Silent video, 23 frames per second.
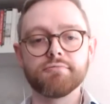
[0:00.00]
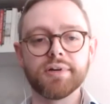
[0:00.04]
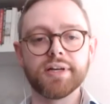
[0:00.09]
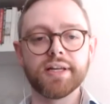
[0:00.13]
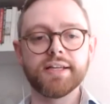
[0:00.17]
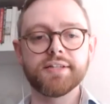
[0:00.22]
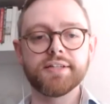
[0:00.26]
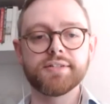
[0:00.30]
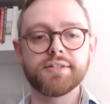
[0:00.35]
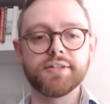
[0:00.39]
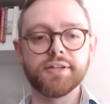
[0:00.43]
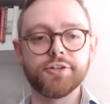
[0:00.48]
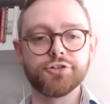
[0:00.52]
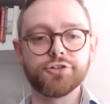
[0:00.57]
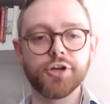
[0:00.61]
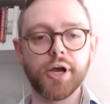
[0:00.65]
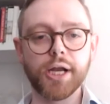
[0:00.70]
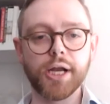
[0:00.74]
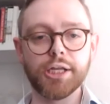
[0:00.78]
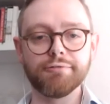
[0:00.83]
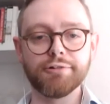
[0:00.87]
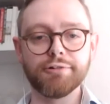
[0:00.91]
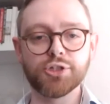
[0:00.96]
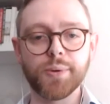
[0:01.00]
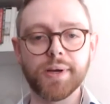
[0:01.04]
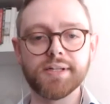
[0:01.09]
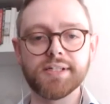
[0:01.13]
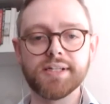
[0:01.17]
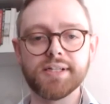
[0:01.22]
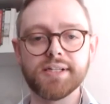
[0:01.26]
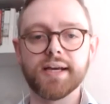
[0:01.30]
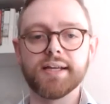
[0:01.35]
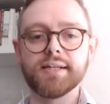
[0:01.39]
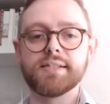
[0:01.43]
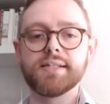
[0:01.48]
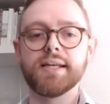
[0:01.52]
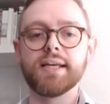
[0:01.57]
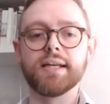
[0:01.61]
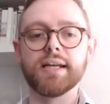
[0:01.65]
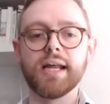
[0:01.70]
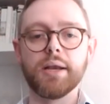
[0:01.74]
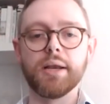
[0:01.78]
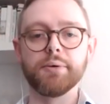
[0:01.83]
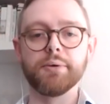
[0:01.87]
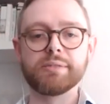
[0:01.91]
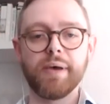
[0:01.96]
released in January
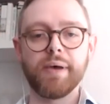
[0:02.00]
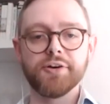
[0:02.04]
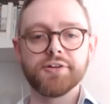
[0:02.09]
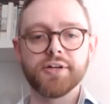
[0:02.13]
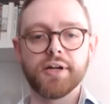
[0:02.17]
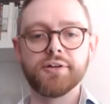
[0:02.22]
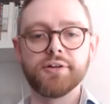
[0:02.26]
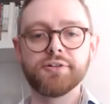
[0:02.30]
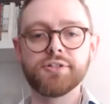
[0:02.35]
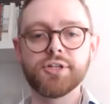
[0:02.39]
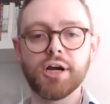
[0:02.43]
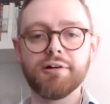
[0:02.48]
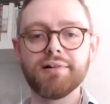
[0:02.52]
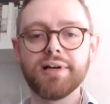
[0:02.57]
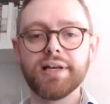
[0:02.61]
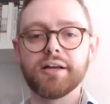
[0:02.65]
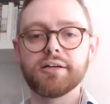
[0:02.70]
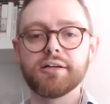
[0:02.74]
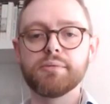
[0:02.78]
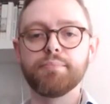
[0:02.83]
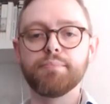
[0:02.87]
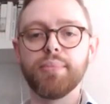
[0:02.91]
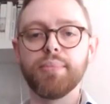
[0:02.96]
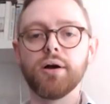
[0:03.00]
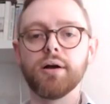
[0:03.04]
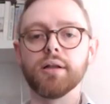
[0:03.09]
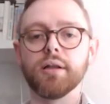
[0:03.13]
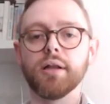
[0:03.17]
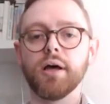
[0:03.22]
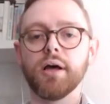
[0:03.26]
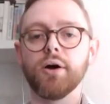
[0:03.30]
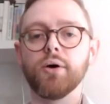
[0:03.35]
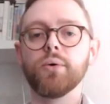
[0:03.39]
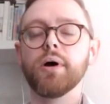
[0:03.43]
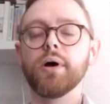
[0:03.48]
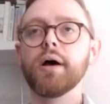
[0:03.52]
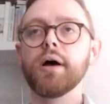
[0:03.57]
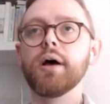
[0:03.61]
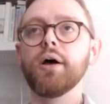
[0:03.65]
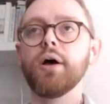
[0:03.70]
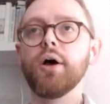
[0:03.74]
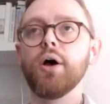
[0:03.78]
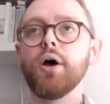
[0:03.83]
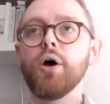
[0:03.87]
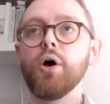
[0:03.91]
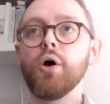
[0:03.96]
2019, and it was about a derelict bungalow,
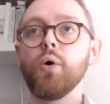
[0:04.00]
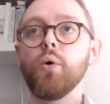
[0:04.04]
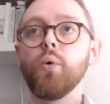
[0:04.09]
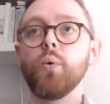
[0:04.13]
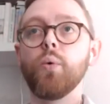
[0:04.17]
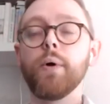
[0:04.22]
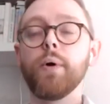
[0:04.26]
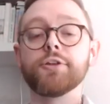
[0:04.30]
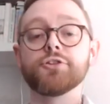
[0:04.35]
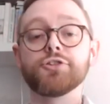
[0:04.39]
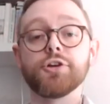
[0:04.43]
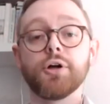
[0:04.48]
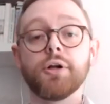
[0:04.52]
which